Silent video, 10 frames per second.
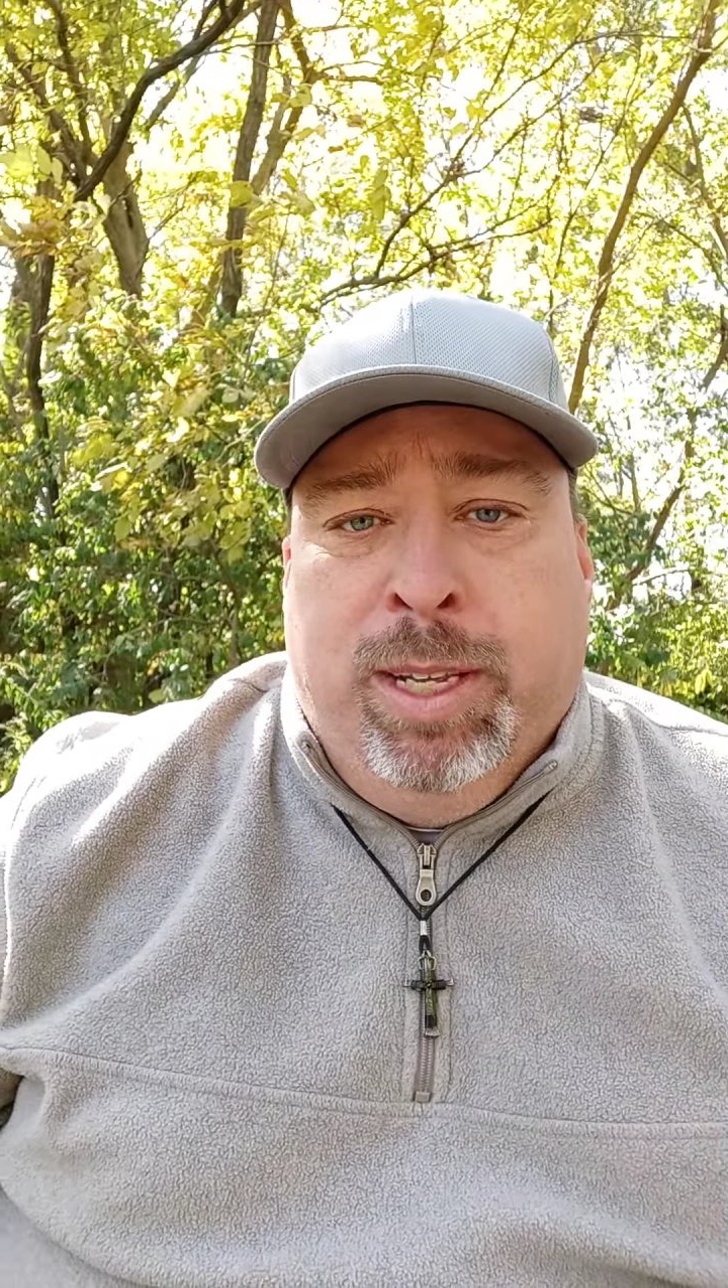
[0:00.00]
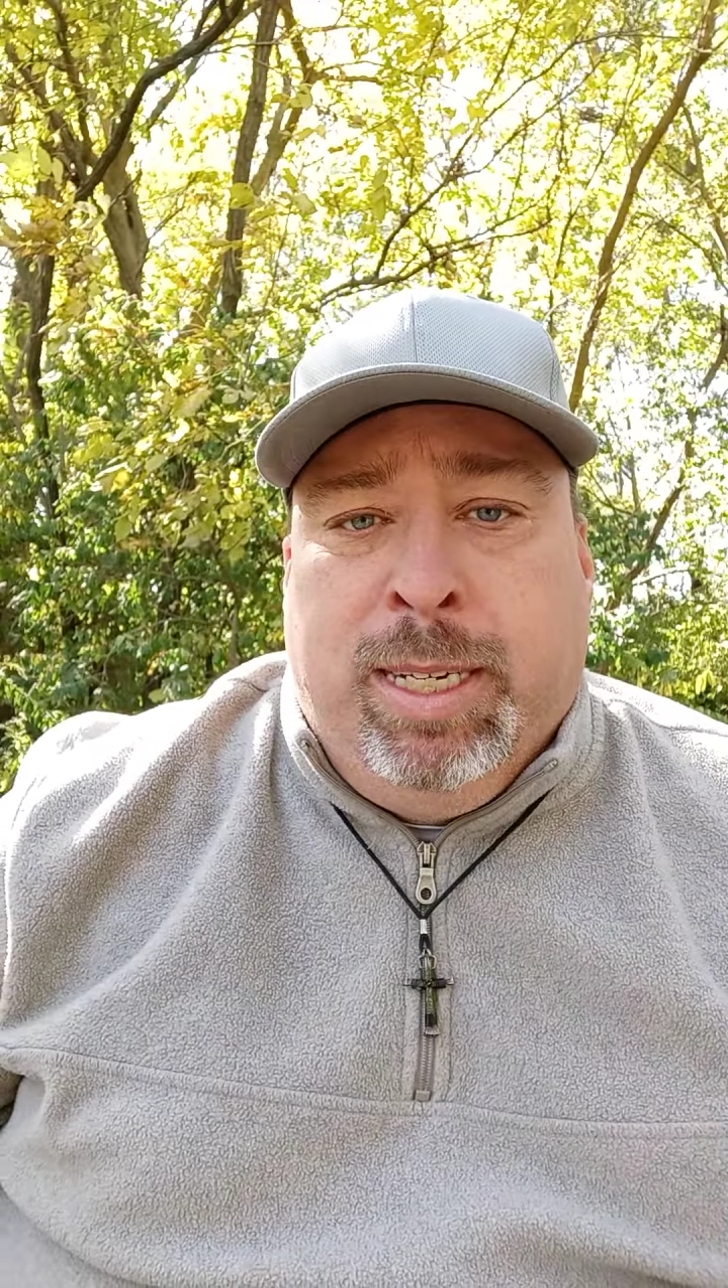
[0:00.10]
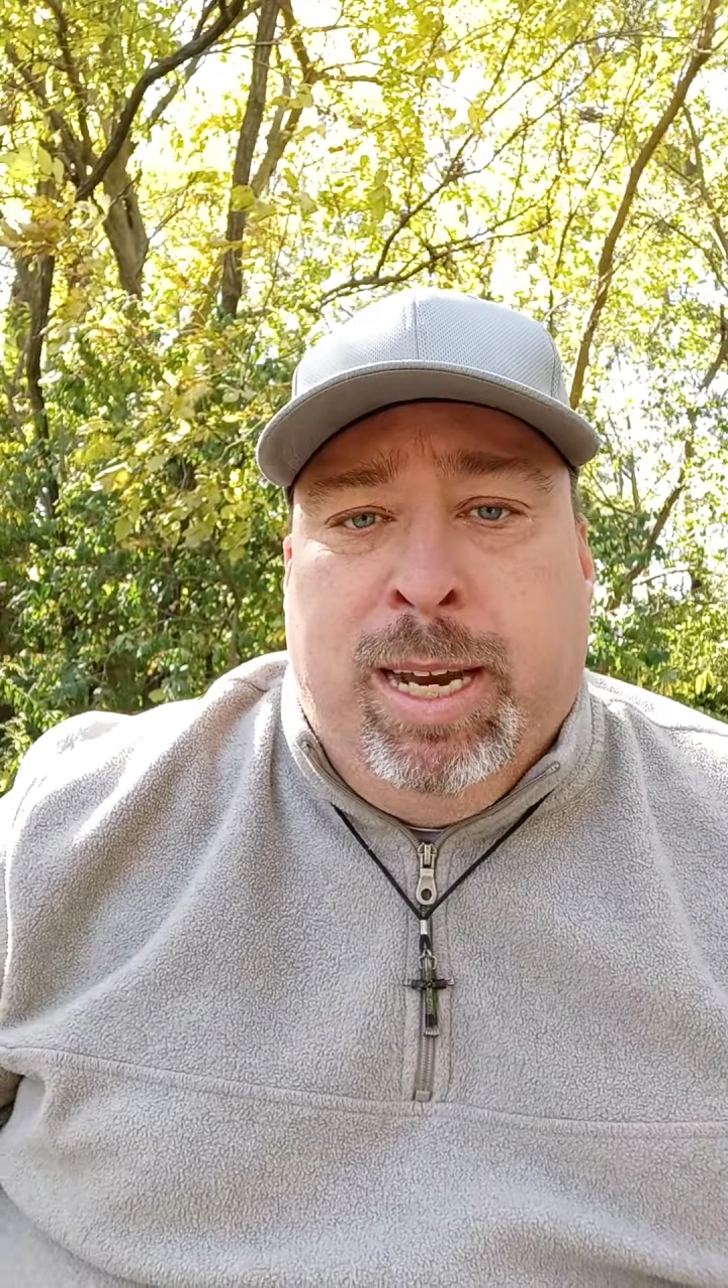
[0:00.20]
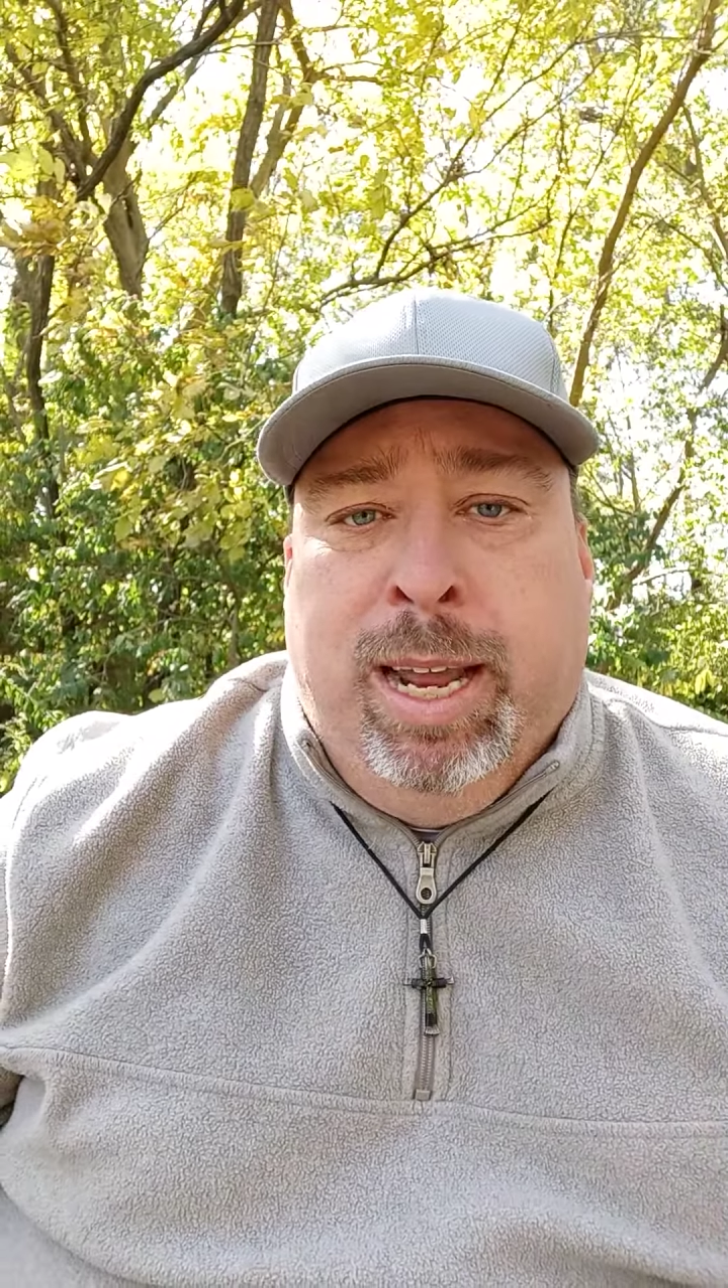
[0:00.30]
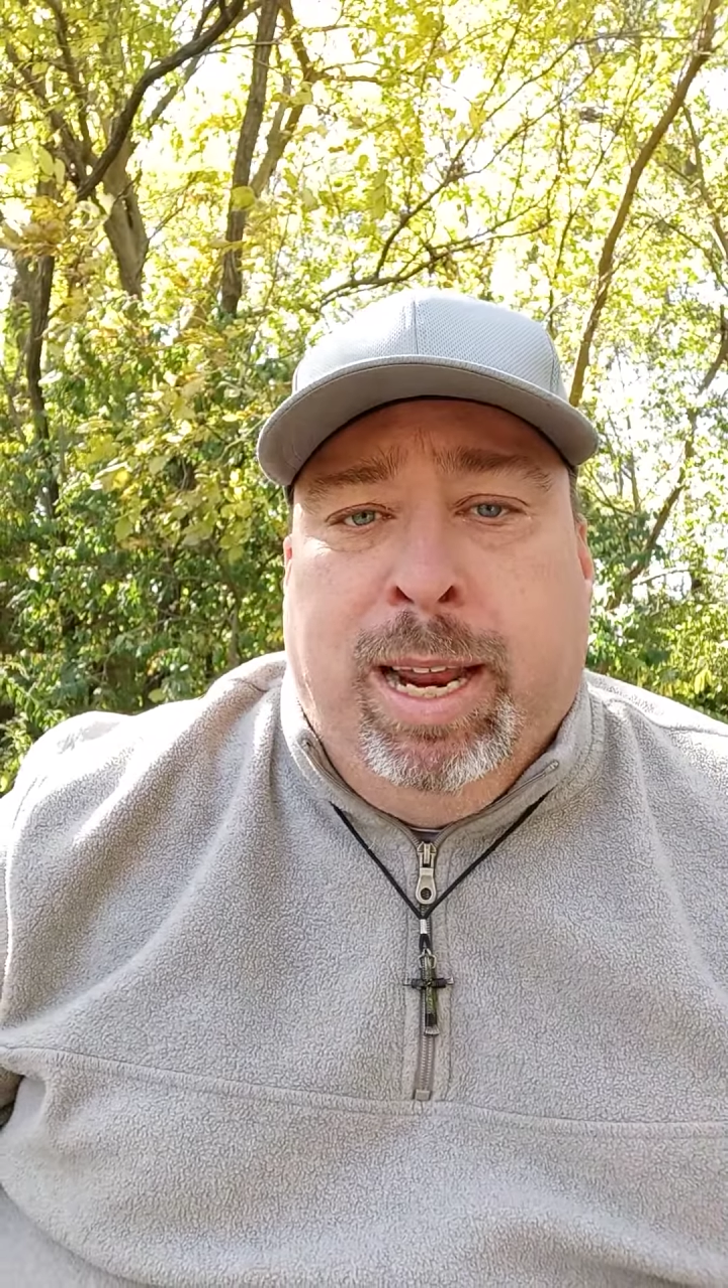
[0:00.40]

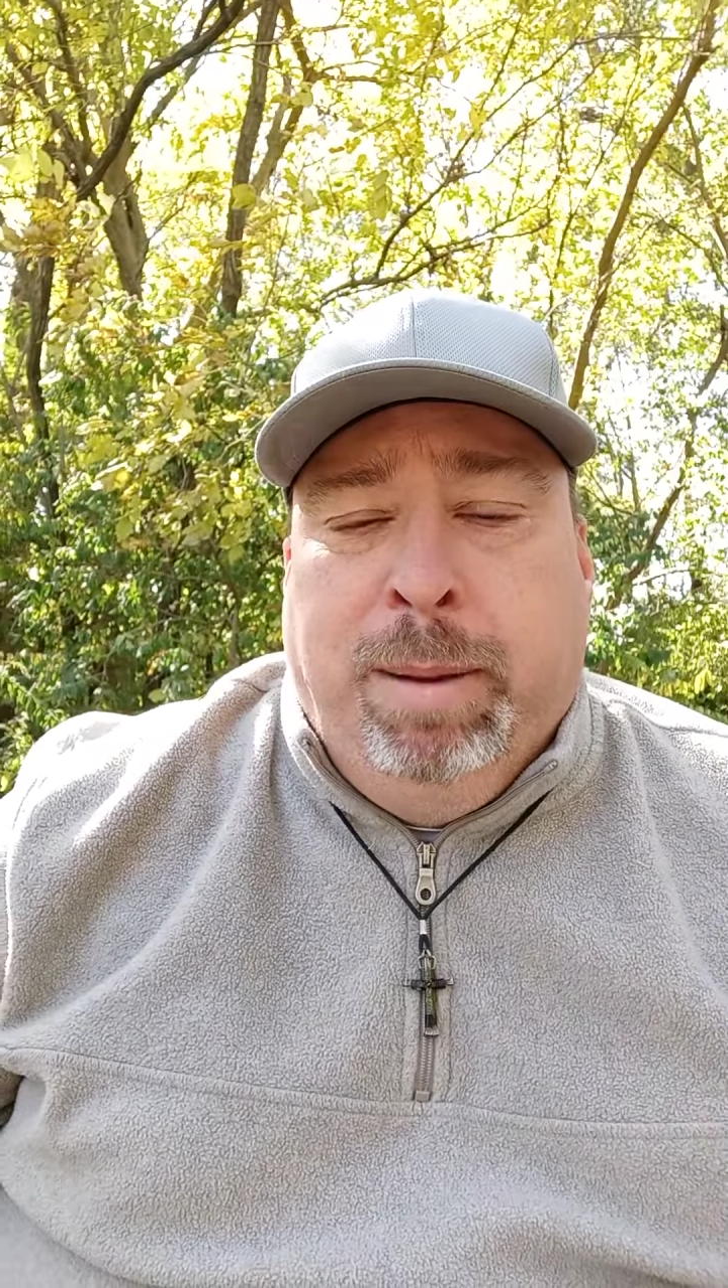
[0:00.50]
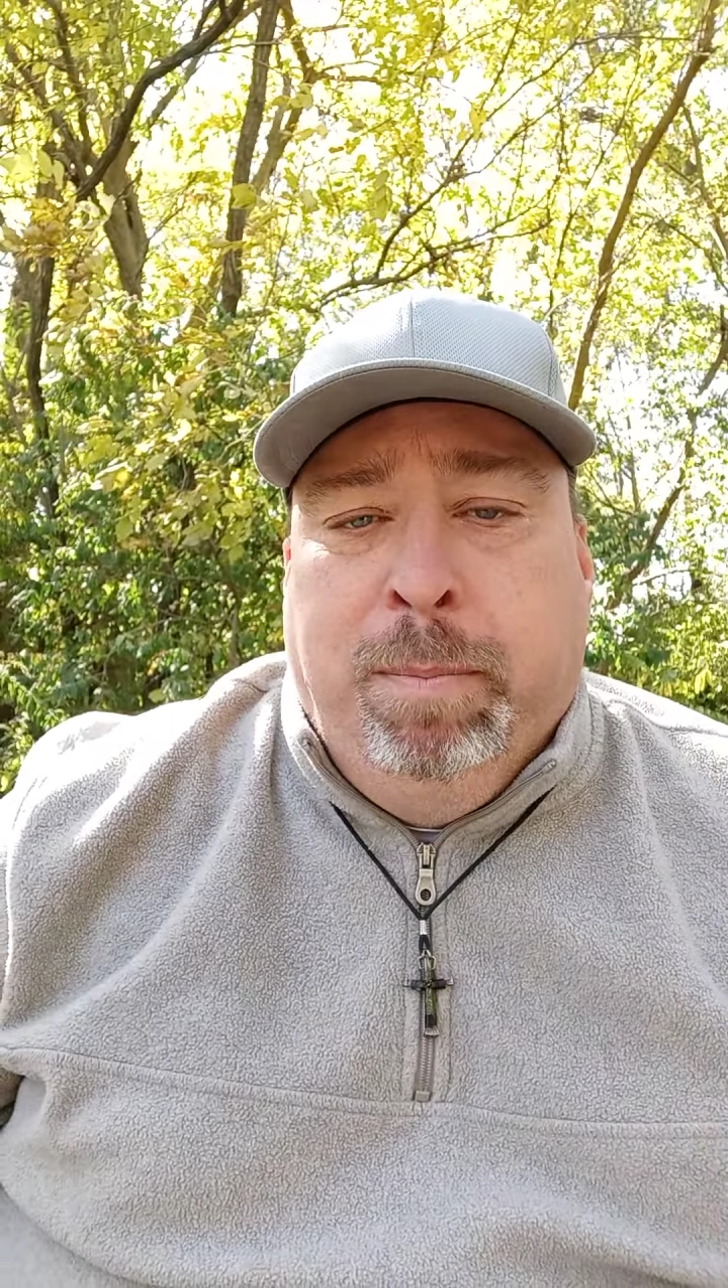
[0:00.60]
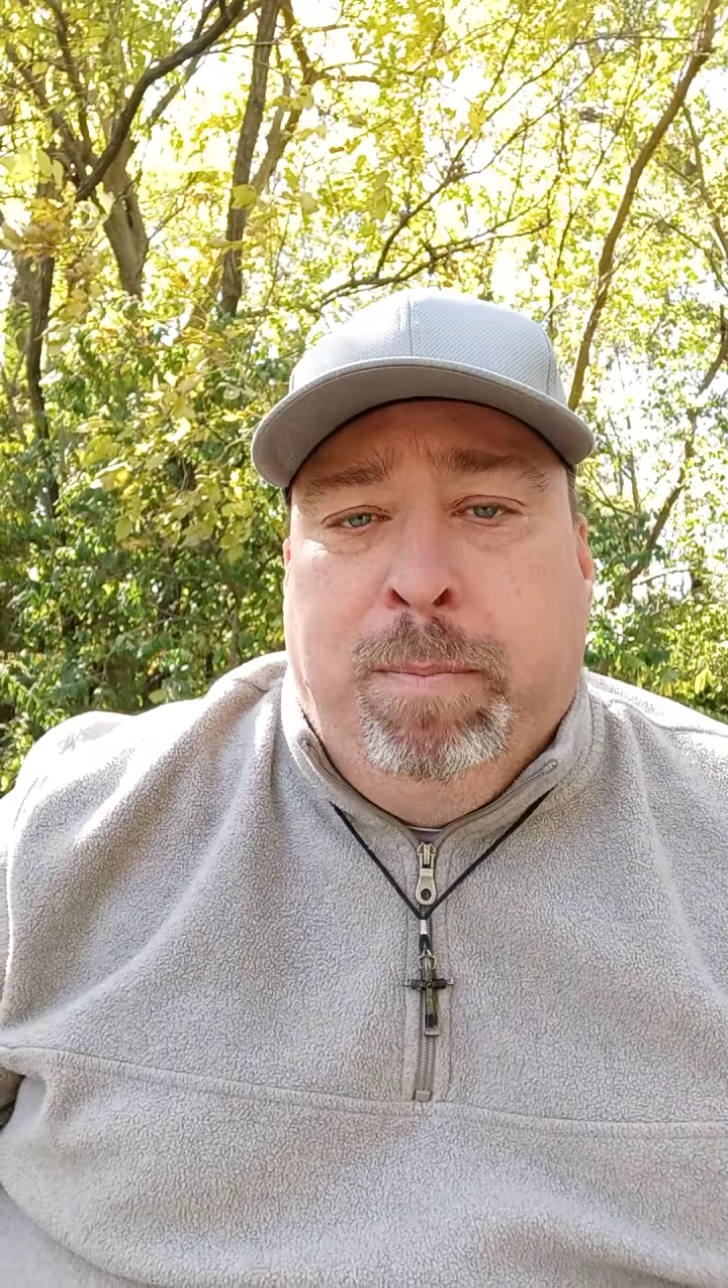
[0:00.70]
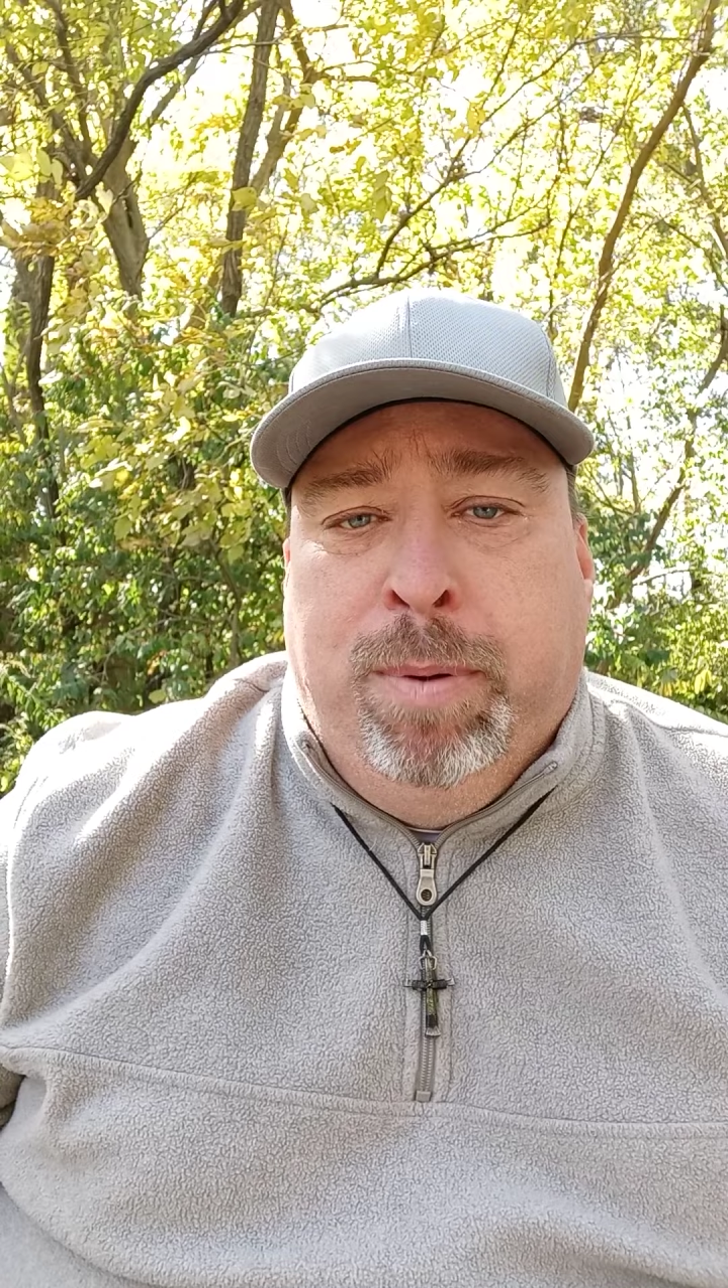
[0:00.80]
this day.